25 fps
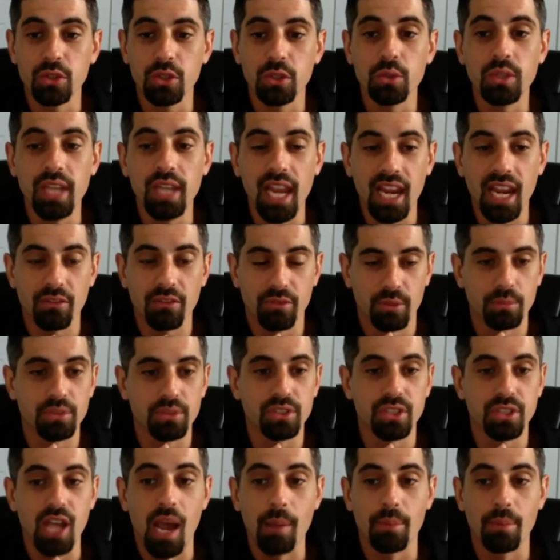do you gain from
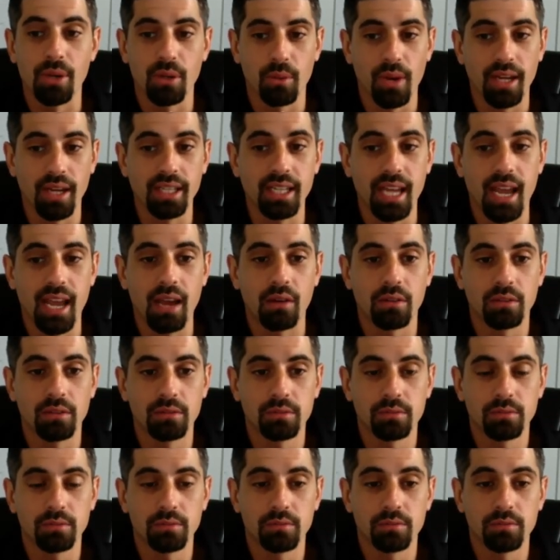stopping right now?
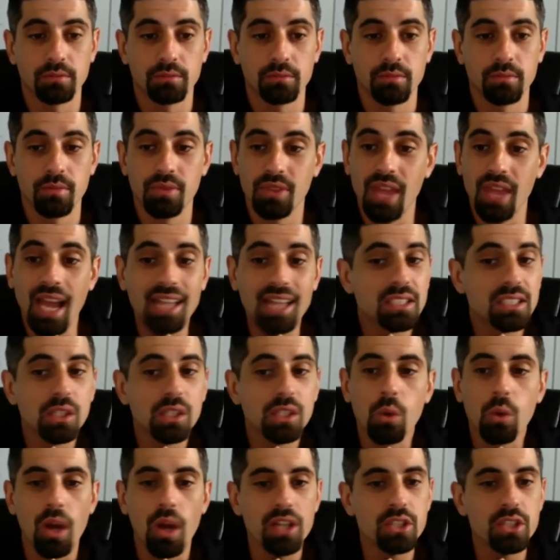That's
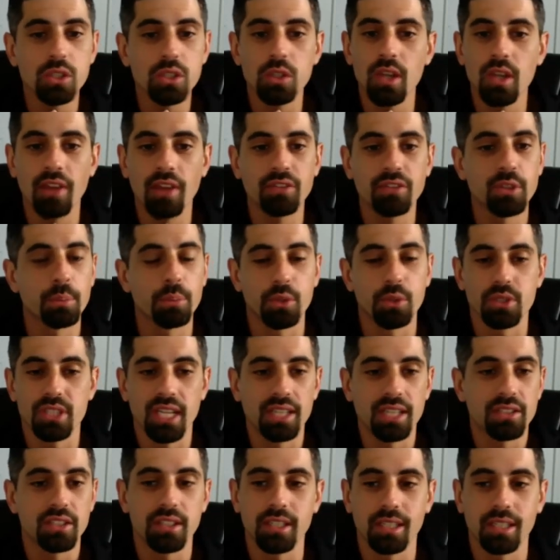the question you have to
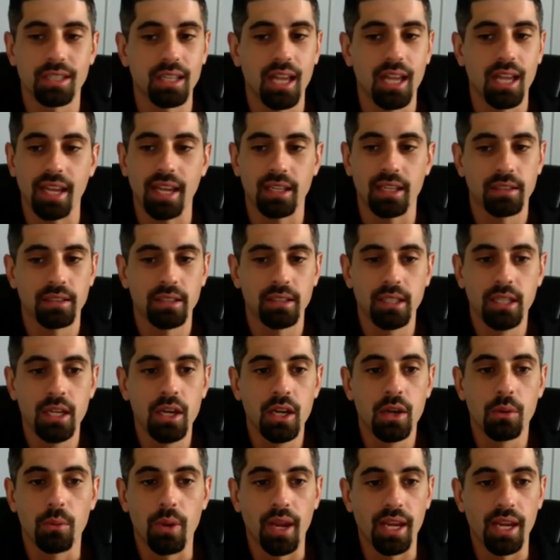present to the client,
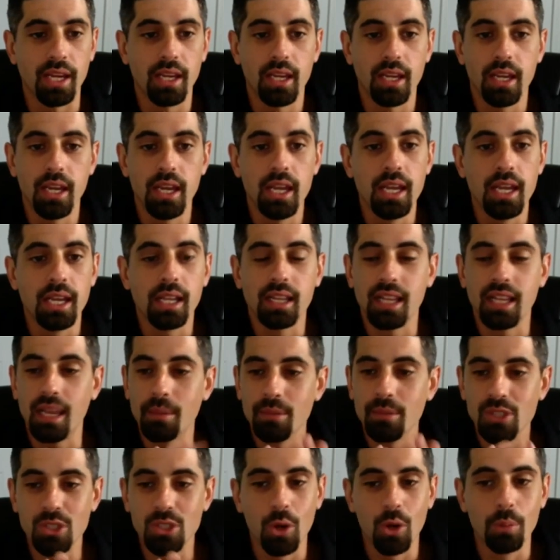right? Claim
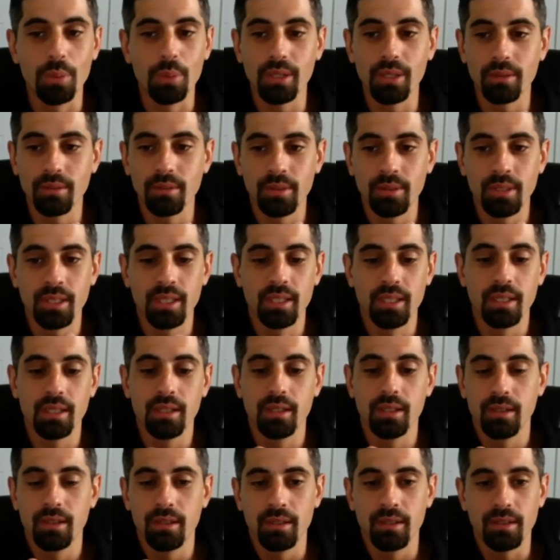is open.
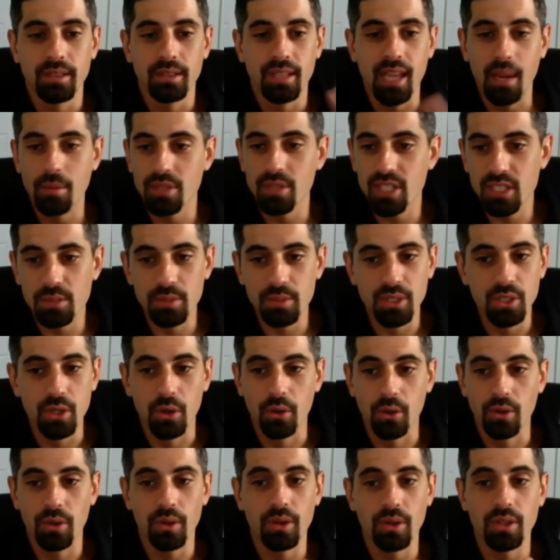Damage has been
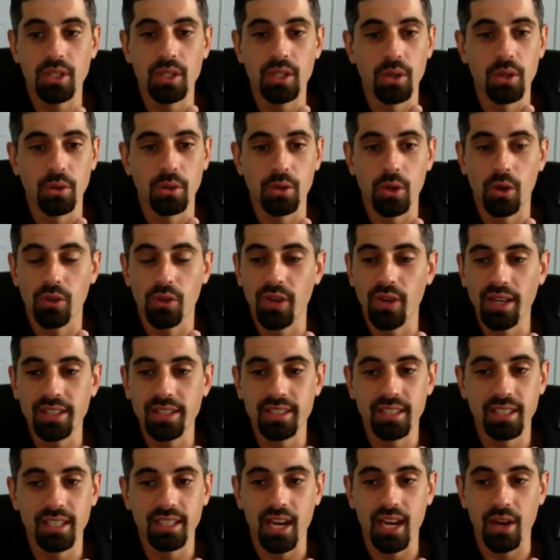not you know, notified
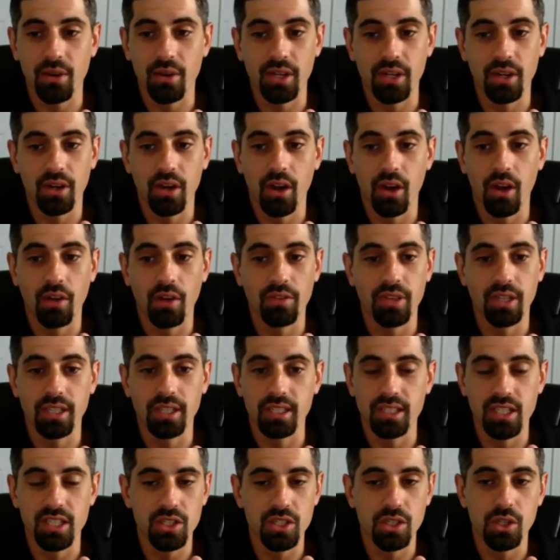to the carrier of the
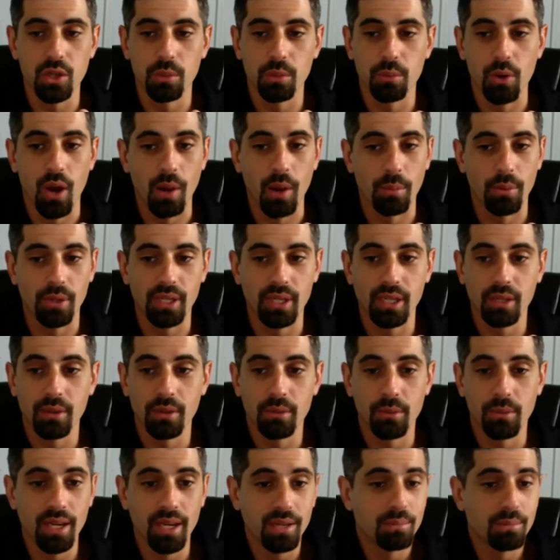condition of your property,
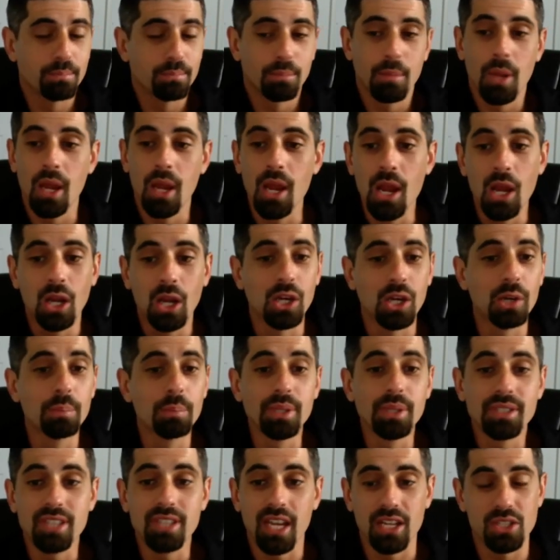right? Could
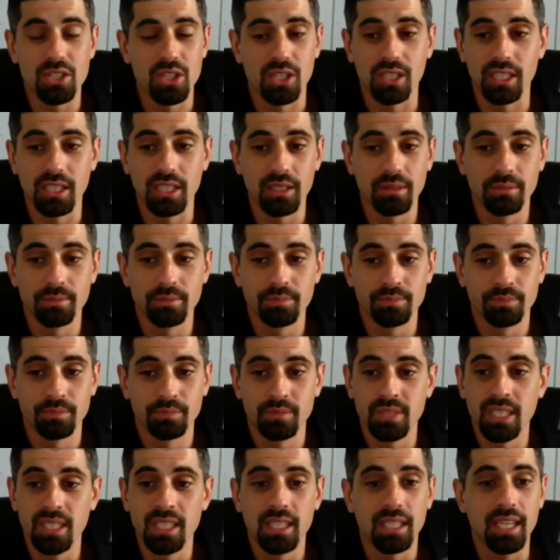potentially
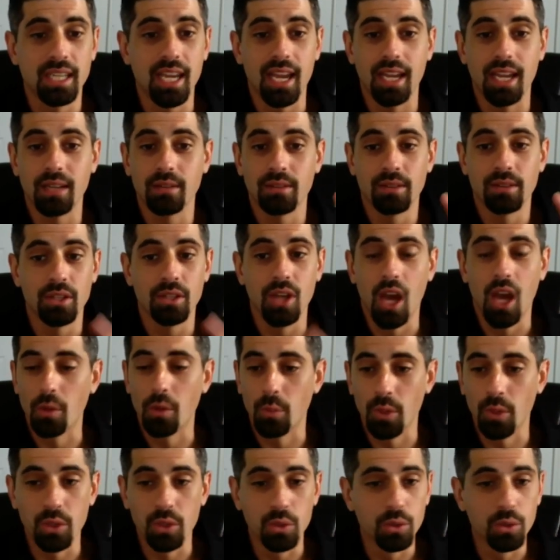get
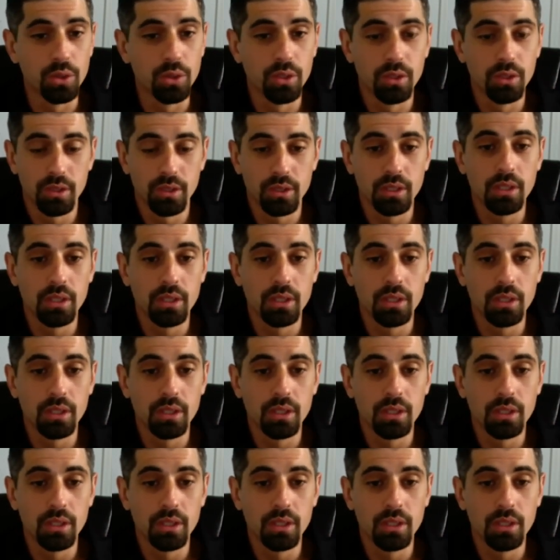non-renewed